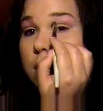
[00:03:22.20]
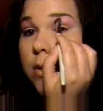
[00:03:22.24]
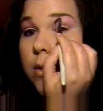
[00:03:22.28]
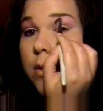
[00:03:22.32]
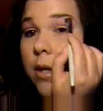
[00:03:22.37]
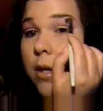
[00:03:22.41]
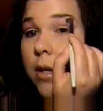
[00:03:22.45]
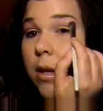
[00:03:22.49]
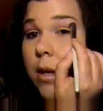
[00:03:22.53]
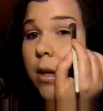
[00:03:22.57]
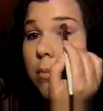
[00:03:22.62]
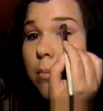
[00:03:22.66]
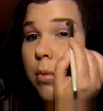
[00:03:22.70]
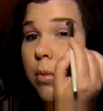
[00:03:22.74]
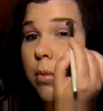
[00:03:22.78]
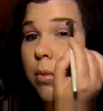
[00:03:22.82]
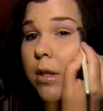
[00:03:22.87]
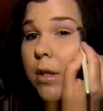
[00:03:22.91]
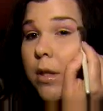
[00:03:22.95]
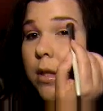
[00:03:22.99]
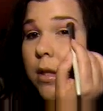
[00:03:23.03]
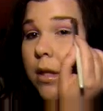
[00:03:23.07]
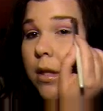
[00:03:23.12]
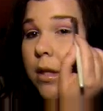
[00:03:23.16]
So I kept
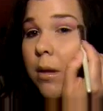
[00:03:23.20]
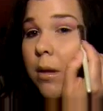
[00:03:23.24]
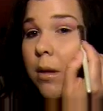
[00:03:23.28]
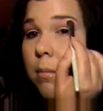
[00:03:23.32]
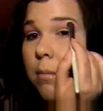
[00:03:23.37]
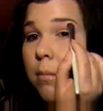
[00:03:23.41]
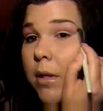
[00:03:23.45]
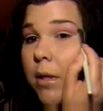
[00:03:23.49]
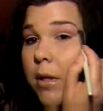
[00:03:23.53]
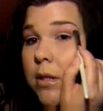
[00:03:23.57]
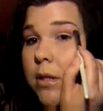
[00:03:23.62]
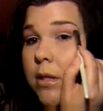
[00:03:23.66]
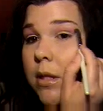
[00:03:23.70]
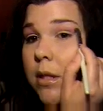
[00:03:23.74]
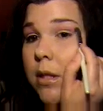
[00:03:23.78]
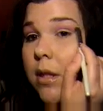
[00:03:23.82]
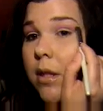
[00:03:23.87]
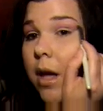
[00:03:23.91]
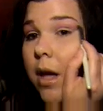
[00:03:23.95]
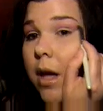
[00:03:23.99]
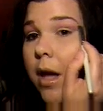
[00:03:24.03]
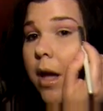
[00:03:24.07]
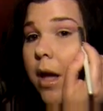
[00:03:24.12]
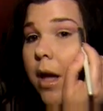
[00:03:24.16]
blending and mixing
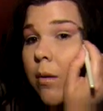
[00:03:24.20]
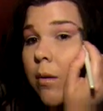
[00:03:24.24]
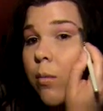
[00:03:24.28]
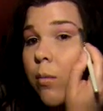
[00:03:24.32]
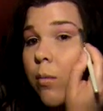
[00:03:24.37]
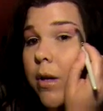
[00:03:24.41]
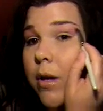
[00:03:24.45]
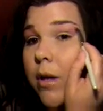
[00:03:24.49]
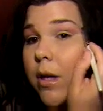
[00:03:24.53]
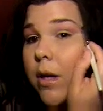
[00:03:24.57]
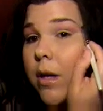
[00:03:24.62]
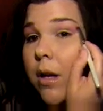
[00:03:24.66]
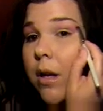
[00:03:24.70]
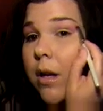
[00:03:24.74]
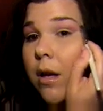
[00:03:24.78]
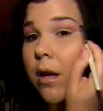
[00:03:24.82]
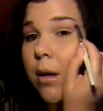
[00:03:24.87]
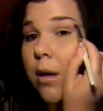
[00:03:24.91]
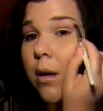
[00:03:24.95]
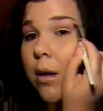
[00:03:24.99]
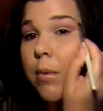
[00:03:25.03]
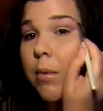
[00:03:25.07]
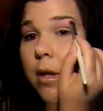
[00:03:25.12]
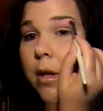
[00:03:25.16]
that and working it
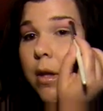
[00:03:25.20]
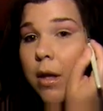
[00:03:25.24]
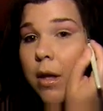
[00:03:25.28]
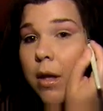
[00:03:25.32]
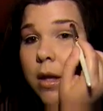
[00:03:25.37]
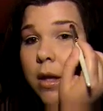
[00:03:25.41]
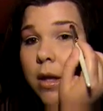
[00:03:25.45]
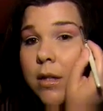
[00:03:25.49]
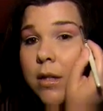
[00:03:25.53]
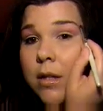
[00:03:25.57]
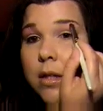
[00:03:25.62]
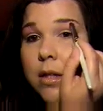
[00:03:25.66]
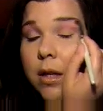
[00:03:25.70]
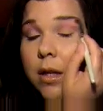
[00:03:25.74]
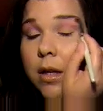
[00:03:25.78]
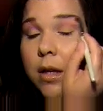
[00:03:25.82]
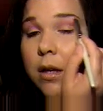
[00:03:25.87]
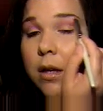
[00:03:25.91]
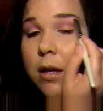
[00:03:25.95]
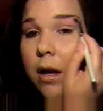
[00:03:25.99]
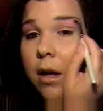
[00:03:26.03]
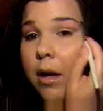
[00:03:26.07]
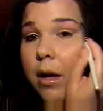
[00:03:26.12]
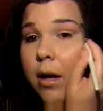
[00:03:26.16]
up until I
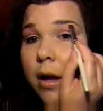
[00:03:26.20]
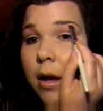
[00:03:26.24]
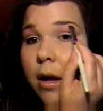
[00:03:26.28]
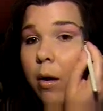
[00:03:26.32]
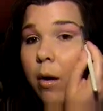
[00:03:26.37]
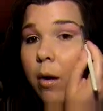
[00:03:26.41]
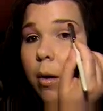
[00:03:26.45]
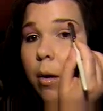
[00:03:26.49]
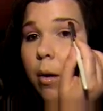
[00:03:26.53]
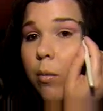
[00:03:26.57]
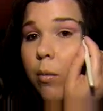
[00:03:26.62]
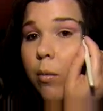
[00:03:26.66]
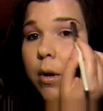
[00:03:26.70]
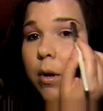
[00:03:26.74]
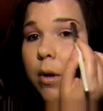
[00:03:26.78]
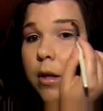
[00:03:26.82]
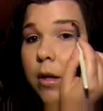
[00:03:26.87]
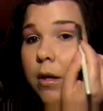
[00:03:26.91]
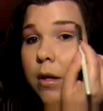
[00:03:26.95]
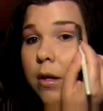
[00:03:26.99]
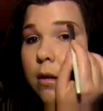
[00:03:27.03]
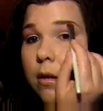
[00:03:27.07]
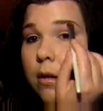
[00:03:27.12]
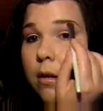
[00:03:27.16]
got it how I
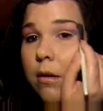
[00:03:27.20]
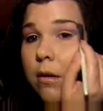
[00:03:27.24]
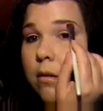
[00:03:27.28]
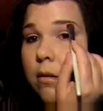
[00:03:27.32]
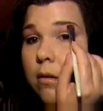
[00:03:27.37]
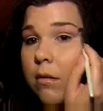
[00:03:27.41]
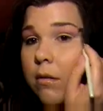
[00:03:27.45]
wanted.